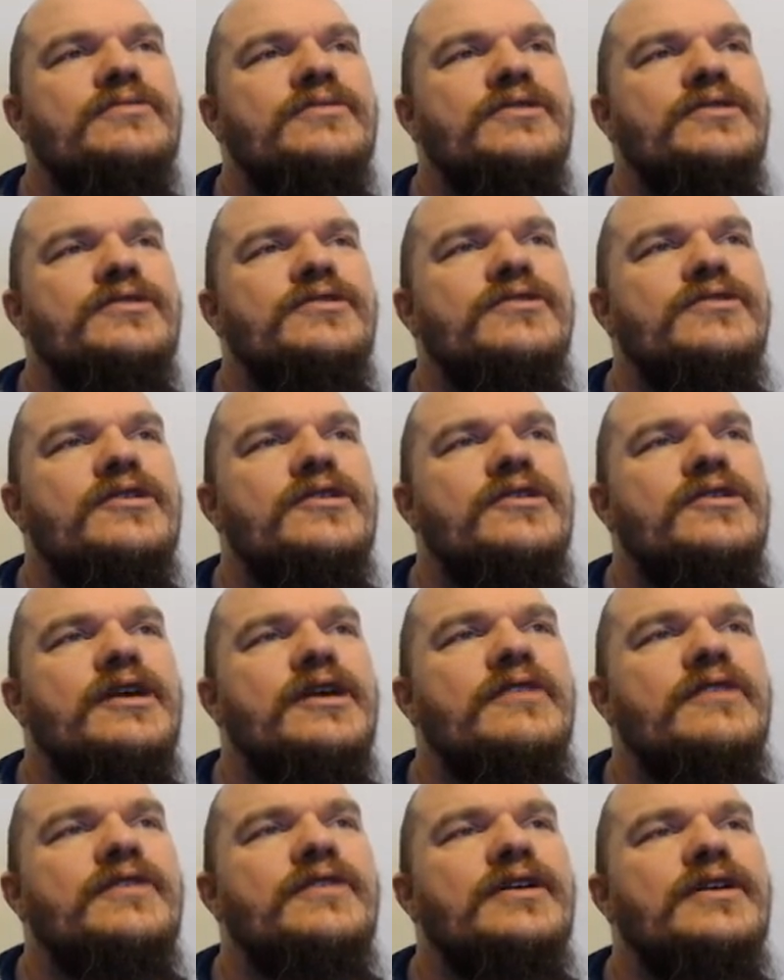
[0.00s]
we start. I
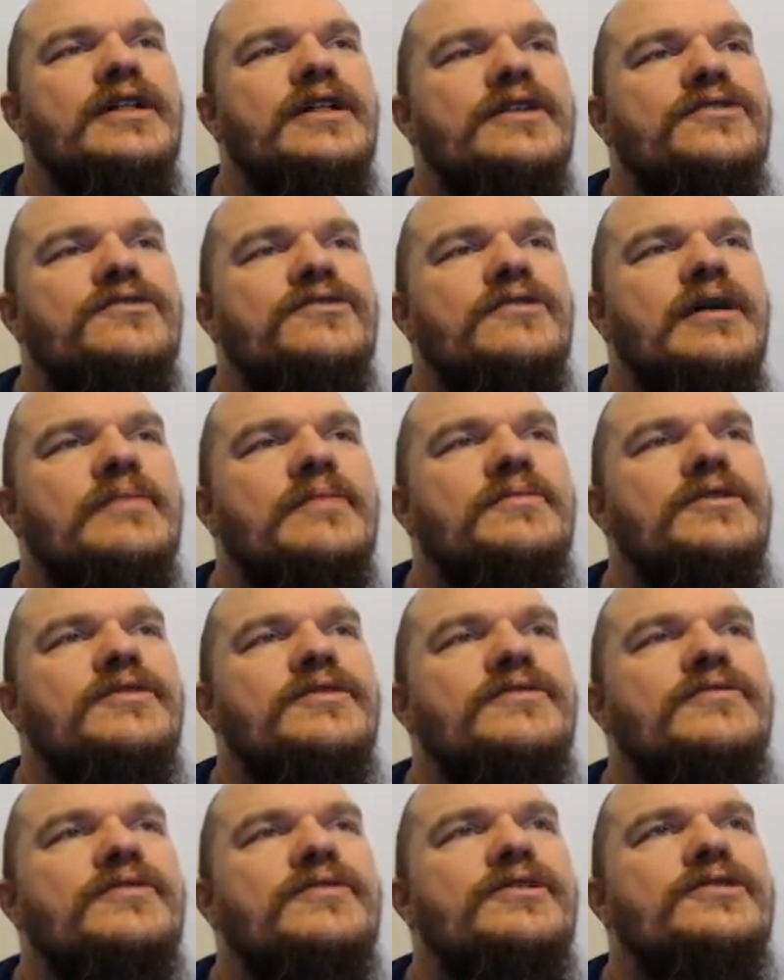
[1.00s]
think let's grab
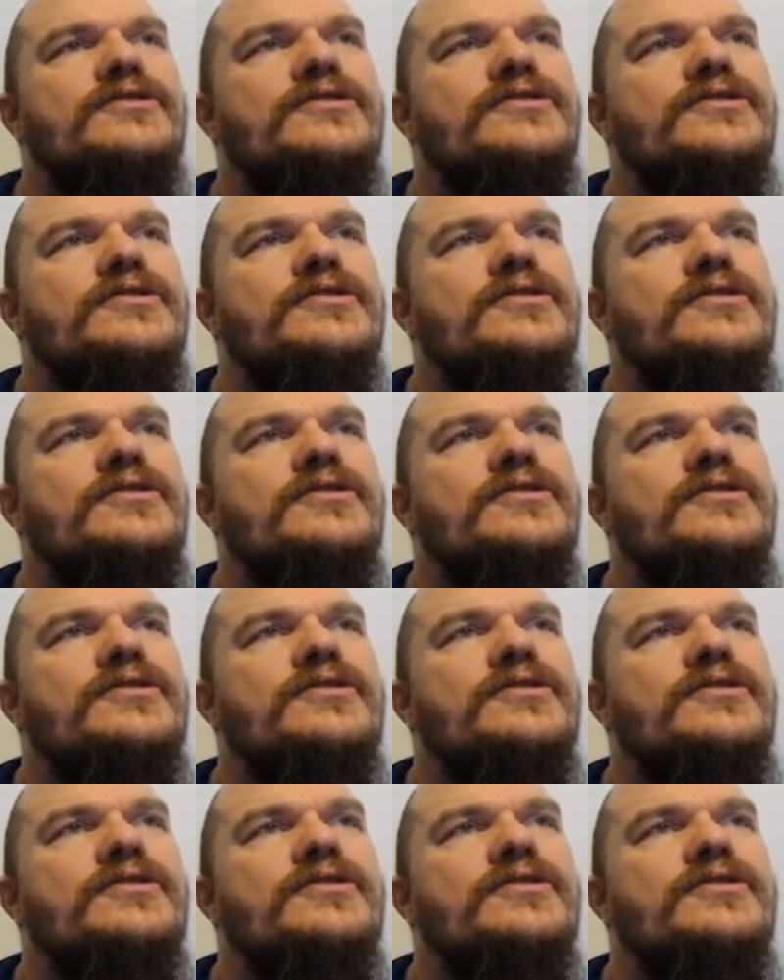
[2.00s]
this first.